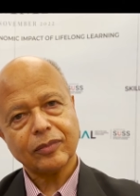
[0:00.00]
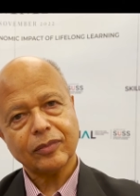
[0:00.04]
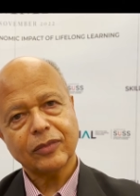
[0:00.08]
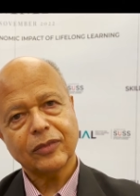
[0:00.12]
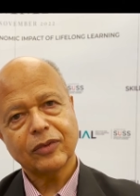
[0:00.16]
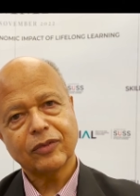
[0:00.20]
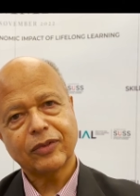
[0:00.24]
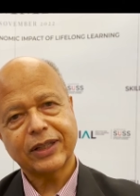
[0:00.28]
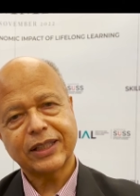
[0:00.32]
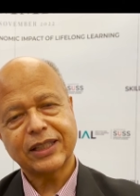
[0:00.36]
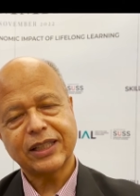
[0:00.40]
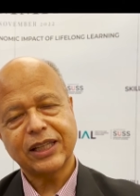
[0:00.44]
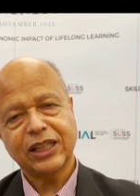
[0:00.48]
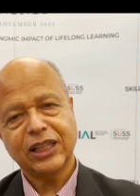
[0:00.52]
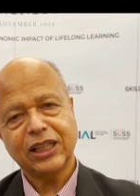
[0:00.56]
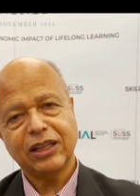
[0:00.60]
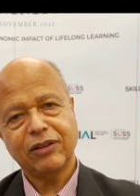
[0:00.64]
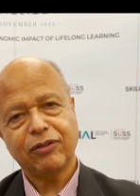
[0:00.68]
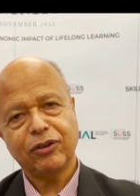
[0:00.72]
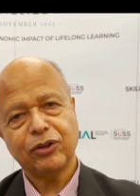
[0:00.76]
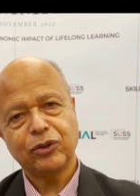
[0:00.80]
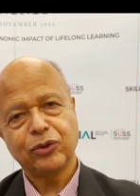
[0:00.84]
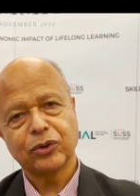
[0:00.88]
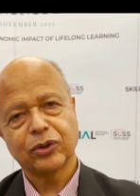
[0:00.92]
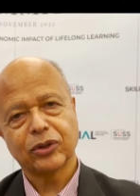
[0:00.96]
that
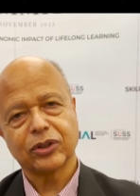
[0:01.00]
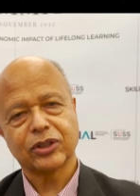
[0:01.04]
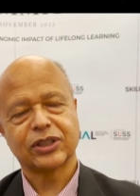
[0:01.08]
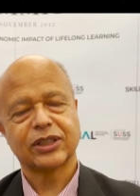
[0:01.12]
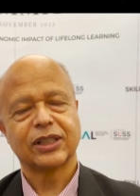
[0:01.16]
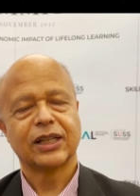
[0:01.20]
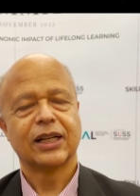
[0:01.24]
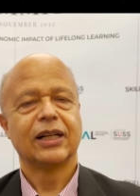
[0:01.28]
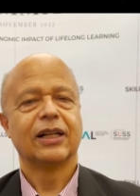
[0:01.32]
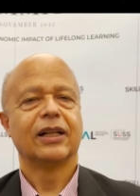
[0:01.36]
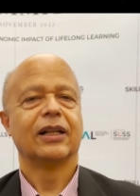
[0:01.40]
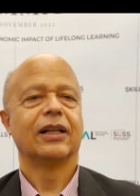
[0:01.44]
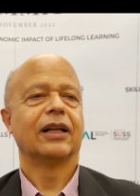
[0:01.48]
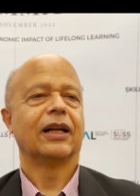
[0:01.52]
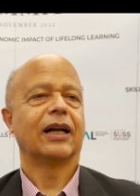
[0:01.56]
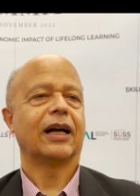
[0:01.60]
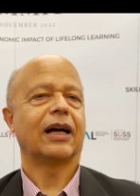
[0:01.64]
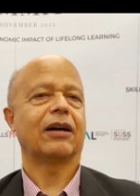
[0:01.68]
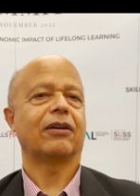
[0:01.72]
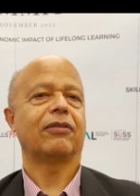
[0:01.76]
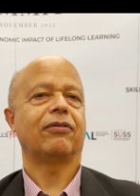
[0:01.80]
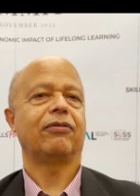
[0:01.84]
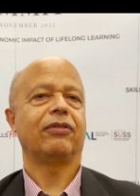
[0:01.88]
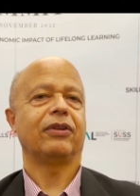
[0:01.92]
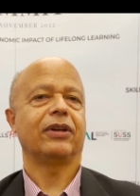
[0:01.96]
individuals
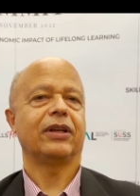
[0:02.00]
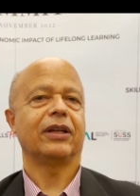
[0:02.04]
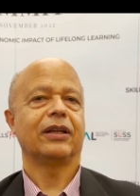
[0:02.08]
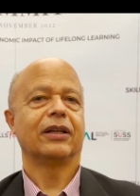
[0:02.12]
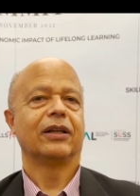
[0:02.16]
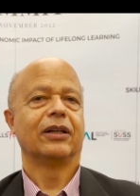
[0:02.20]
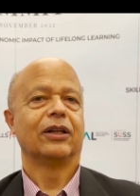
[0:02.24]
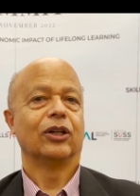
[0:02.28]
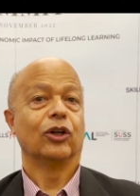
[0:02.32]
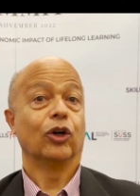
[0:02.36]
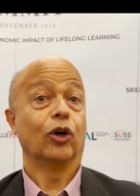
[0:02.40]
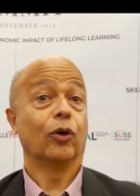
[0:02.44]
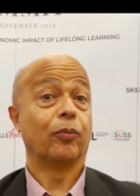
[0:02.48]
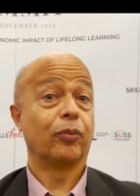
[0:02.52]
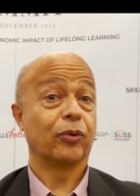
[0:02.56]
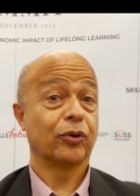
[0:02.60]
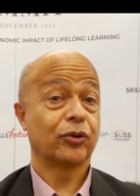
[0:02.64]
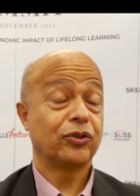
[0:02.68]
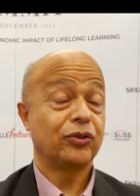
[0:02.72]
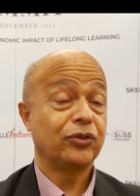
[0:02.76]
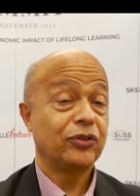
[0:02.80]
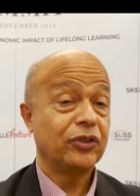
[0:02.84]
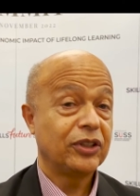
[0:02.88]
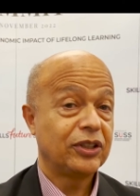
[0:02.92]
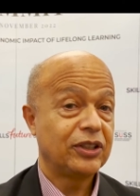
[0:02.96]
have the
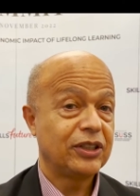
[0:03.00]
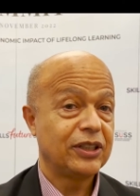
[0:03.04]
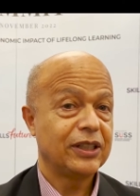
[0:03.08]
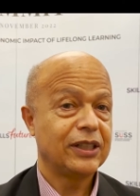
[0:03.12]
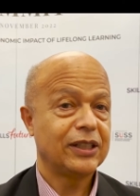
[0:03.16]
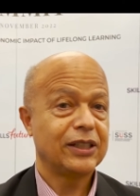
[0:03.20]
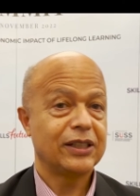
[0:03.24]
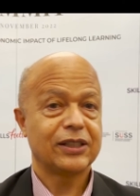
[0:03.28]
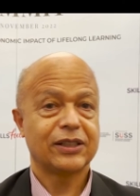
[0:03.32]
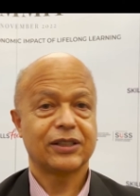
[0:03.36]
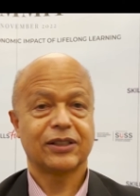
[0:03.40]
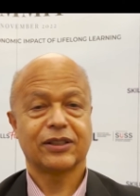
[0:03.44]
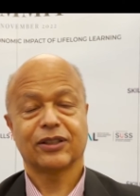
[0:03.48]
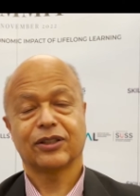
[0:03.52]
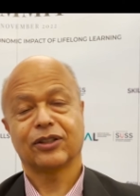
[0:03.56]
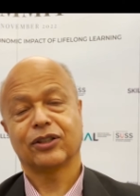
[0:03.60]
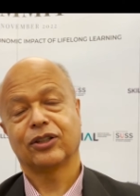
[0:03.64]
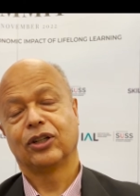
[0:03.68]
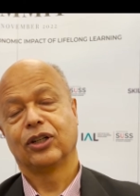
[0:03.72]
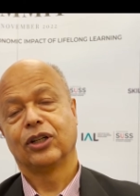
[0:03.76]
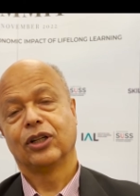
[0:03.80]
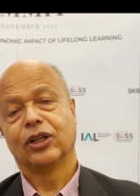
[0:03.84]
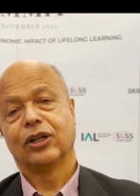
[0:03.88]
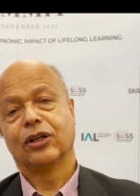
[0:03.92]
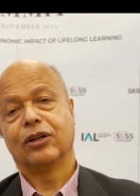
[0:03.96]
opportunities, the
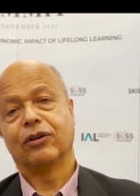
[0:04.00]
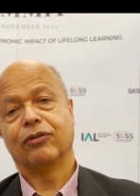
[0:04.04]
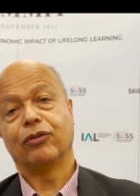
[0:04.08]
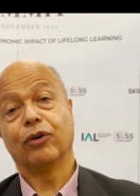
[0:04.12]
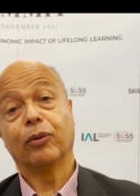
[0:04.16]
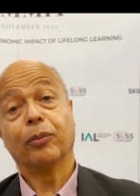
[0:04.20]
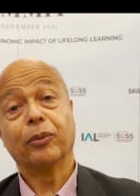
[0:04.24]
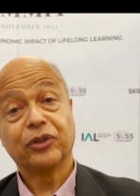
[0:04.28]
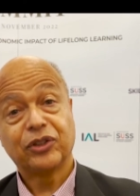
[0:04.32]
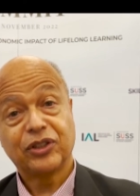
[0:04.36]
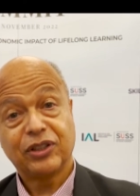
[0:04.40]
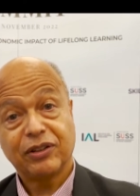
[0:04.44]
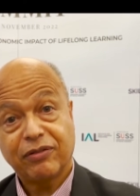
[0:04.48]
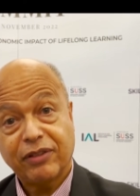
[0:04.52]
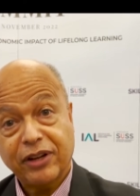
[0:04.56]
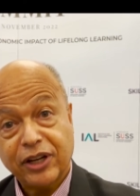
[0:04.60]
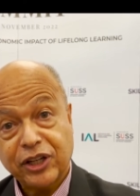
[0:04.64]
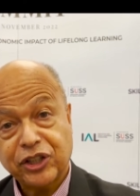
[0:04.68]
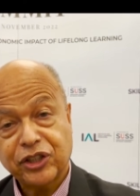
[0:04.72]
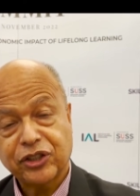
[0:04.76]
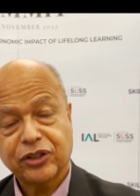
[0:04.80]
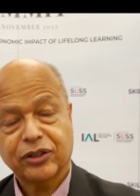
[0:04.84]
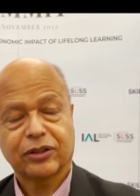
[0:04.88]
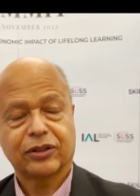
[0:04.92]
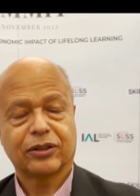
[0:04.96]

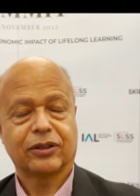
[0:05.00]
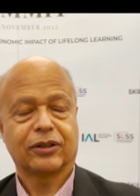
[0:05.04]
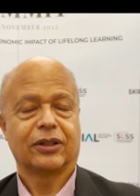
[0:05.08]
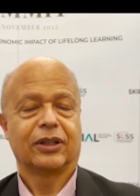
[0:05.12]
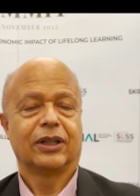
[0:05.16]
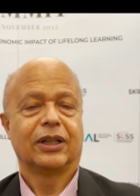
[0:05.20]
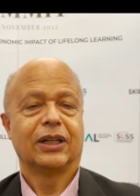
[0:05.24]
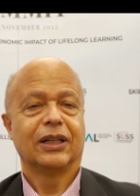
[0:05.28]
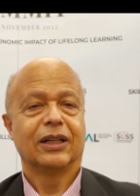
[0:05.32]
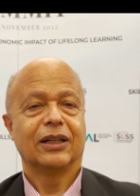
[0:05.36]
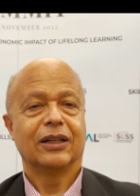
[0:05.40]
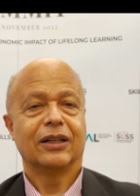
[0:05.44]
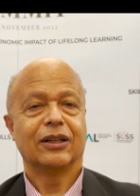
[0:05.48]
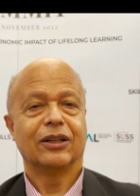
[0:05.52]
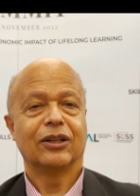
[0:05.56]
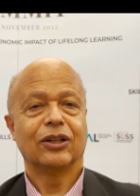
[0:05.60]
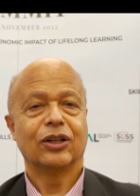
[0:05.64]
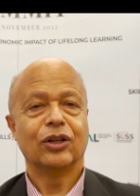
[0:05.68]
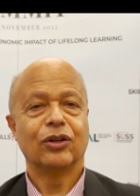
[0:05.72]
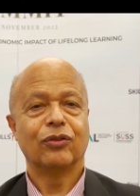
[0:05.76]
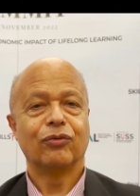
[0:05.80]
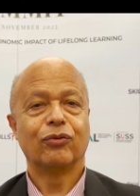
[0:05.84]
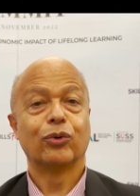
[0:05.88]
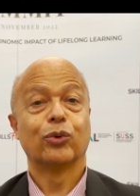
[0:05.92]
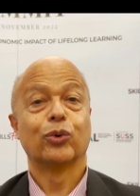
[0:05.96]
motivation,
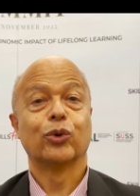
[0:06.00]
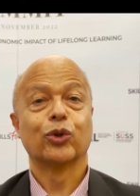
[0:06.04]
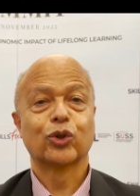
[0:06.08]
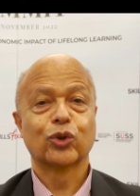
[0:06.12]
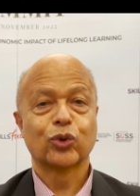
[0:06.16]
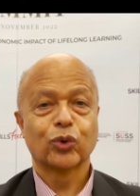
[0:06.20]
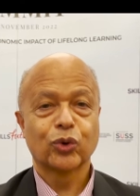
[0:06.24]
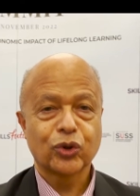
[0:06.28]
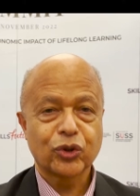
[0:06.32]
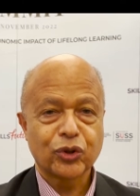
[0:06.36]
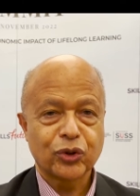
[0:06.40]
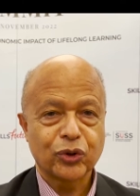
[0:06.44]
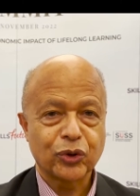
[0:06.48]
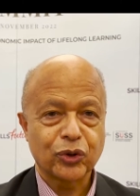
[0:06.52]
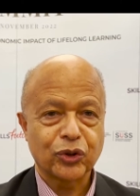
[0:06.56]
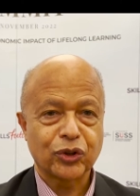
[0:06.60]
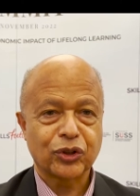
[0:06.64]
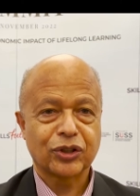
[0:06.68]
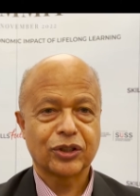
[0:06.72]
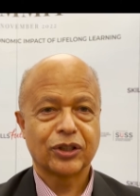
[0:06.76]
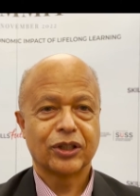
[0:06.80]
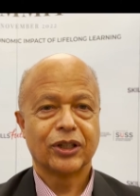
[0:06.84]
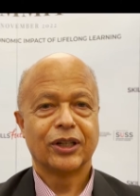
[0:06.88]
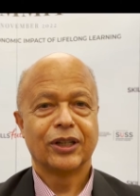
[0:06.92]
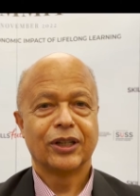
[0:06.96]
the resources